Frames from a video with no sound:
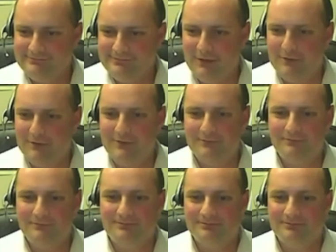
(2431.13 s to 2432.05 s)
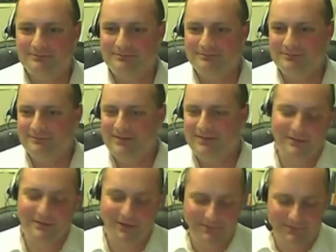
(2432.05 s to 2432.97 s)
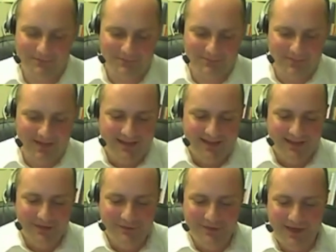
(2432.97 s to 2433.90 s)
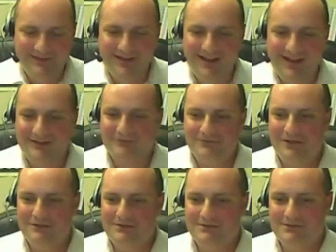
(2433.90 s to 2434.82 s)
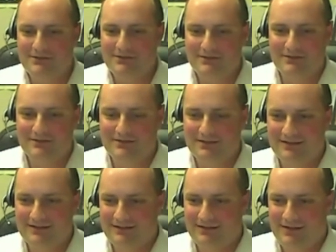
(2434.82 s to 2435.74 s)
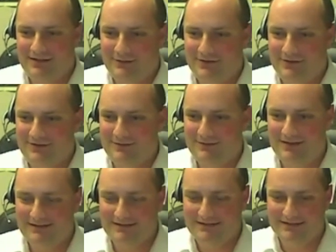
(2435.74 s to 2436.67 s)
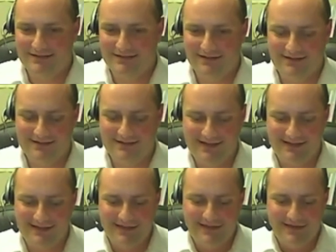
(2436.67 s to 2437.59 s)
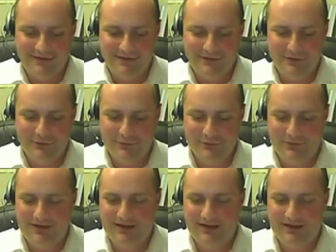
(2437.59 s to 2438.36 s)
Oh well, that's okay. Oh, actually, I had a follow up to to the question about uh, contact. So what?